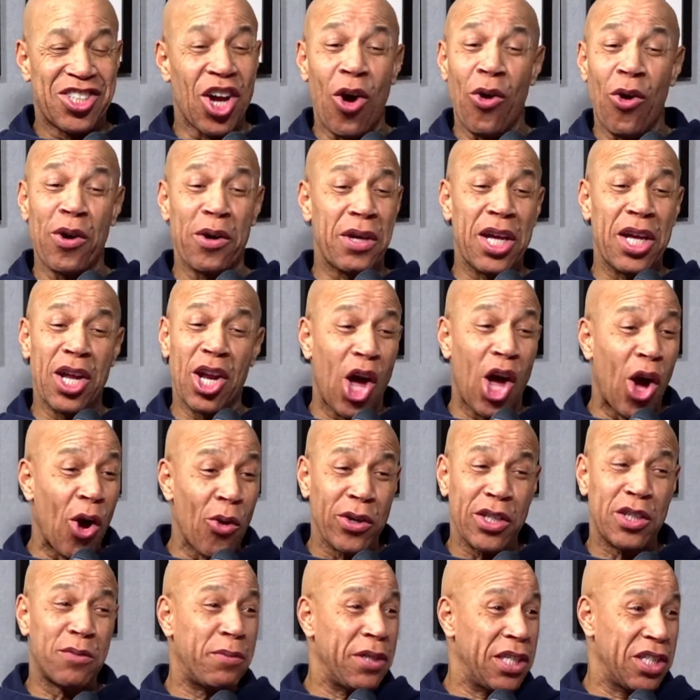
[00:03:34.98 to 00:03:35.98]
He'll
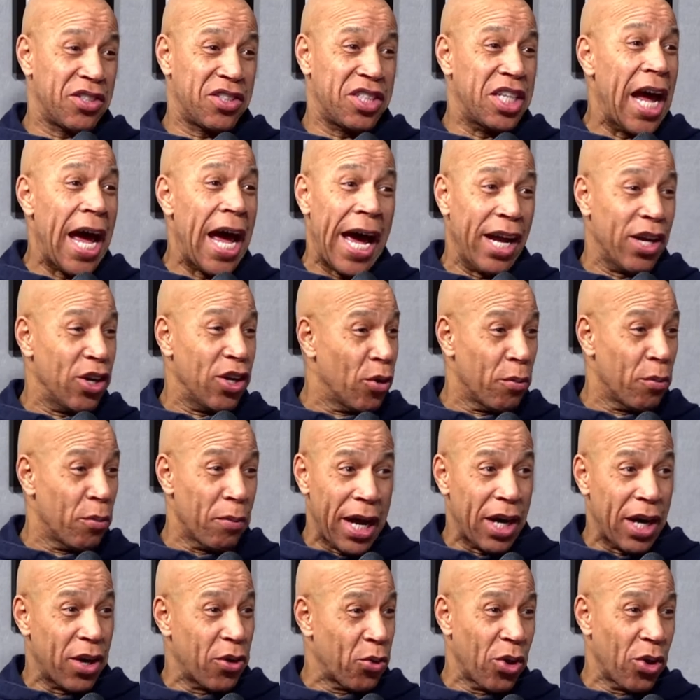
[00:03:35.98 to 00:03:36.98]
always be his dad no
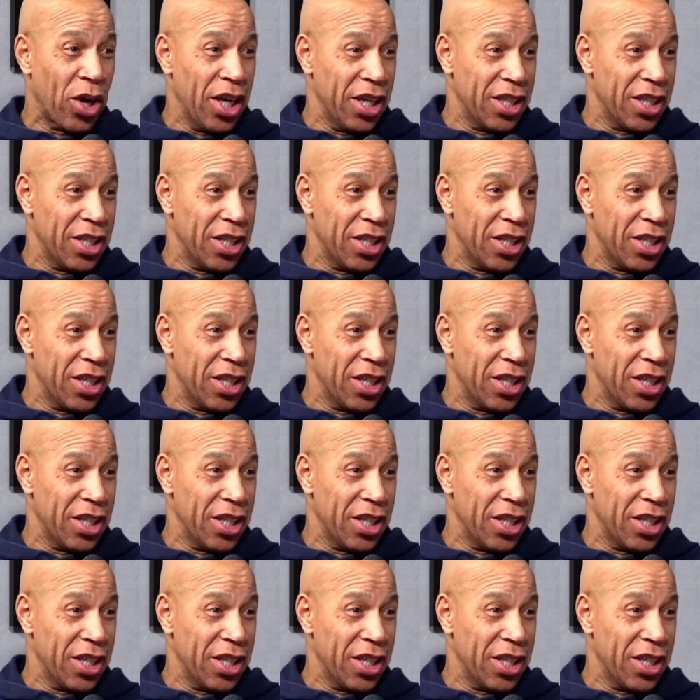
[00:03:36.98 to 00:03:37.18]
matter what.